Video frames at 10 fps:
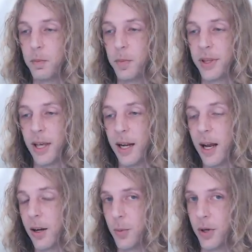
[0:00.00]
But that
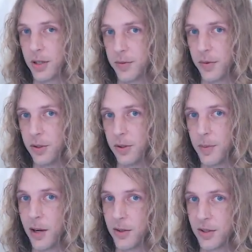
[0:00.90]
out of the box feel
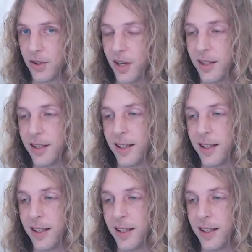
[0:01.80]
matters a lot.